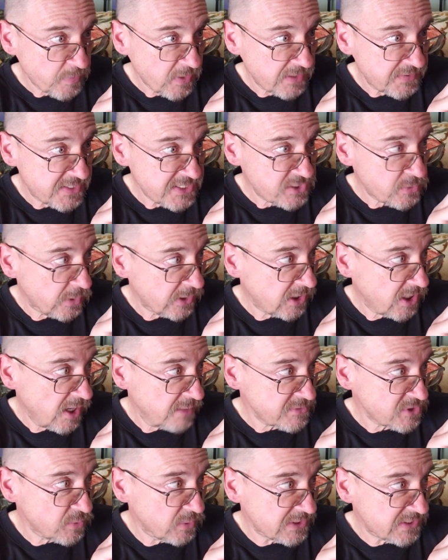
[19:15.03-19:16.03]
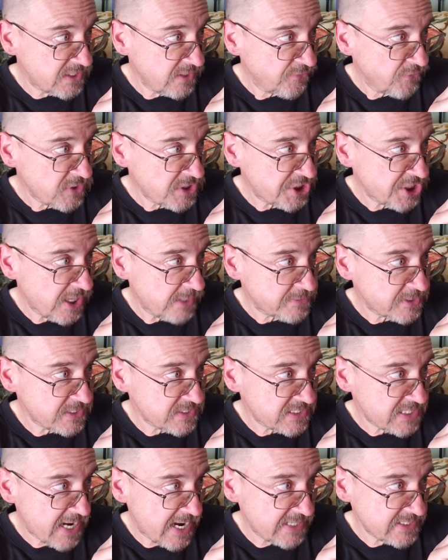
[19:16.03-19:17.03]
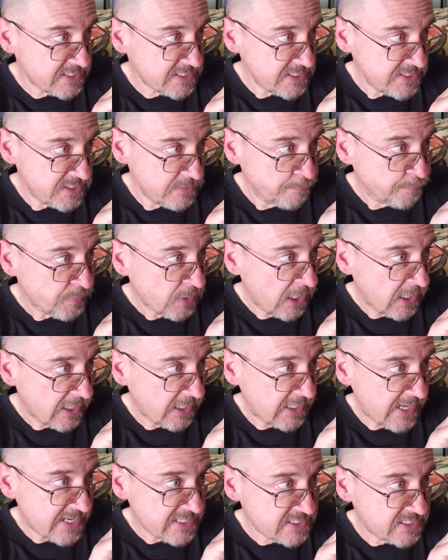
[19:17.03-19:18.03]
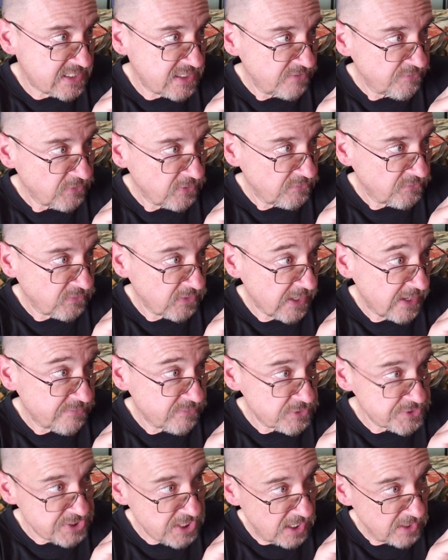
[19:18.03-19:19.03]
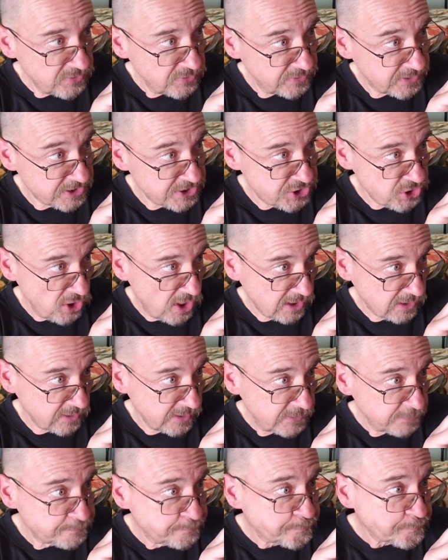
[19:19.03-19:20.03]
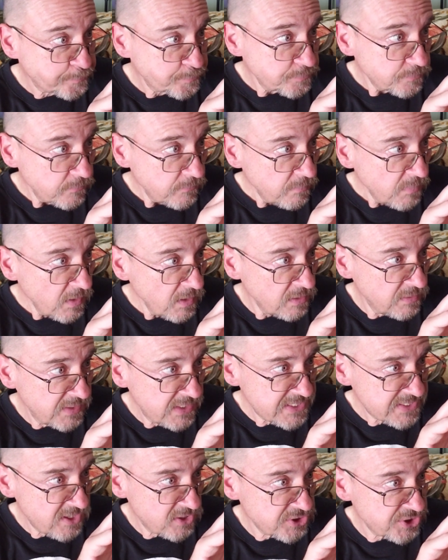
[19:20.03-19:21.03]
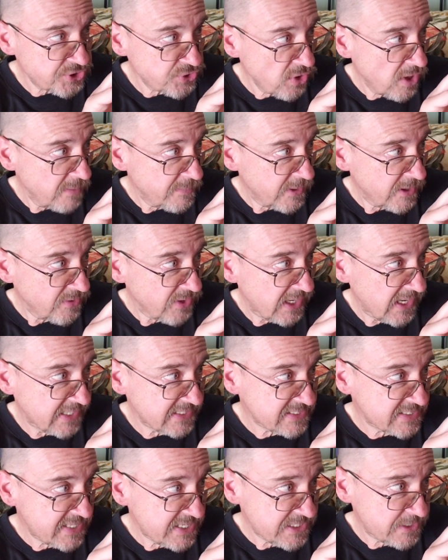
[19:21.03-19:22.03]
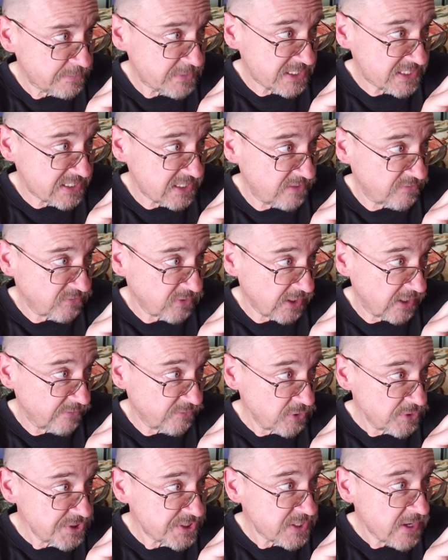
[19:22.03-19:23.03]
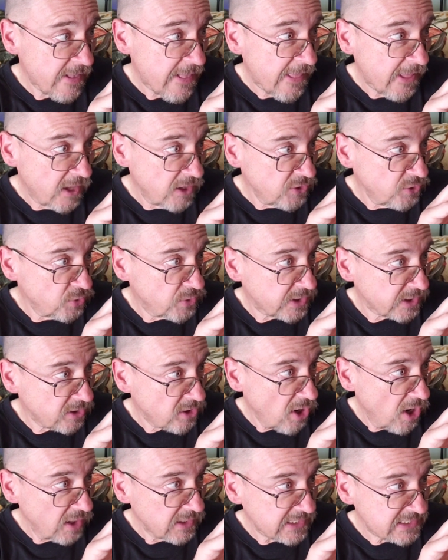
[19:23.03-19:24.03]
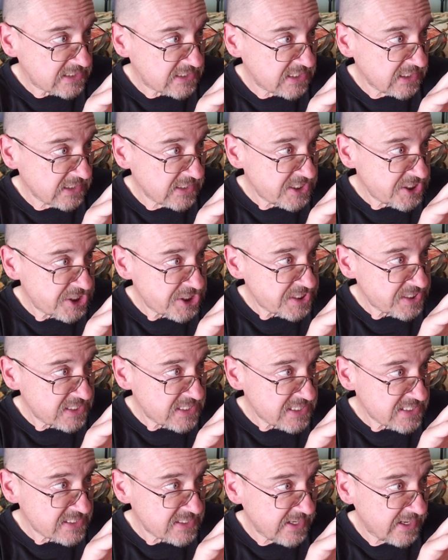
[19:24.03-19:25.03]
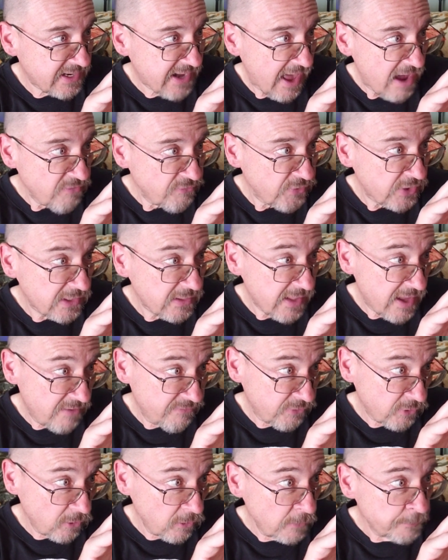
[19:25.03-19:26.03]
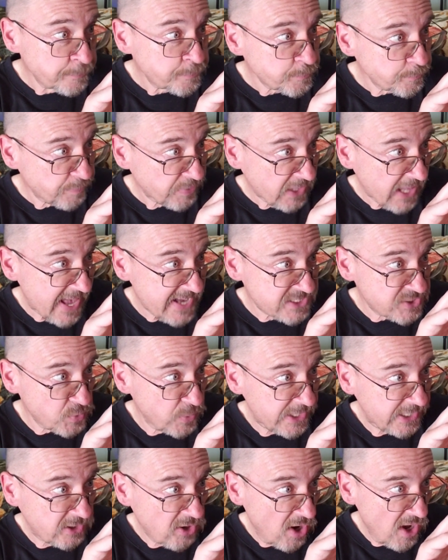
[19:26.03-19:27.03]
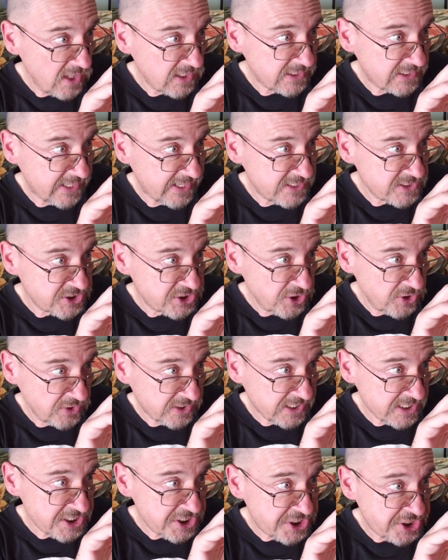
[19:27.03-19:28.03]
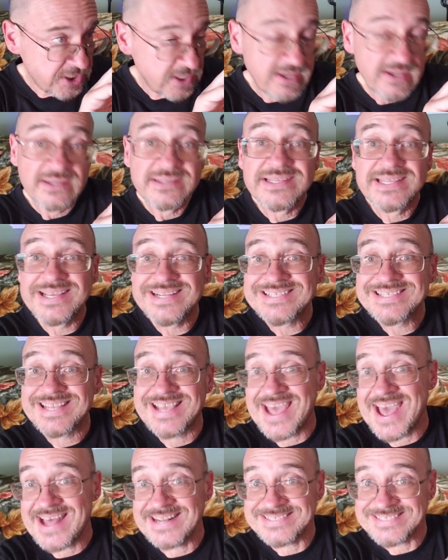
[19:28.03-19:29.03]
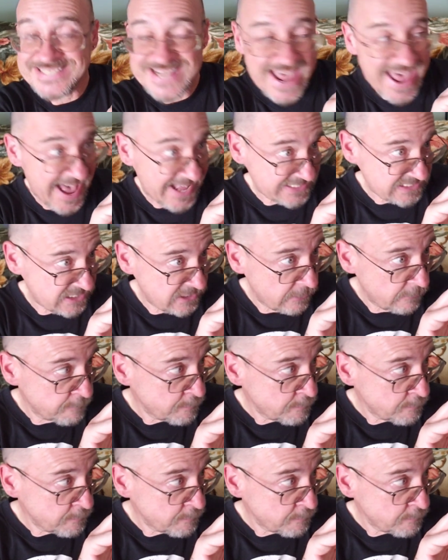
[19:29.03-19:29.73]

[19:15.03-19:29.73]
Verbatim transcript: This one comes with different shapes and sizes. It has different flavors other than chocolate. These are strawberry and sesame seed flavors. You can call it deliciousness in every level, as we call it in Turkish, Kit Kat Tat.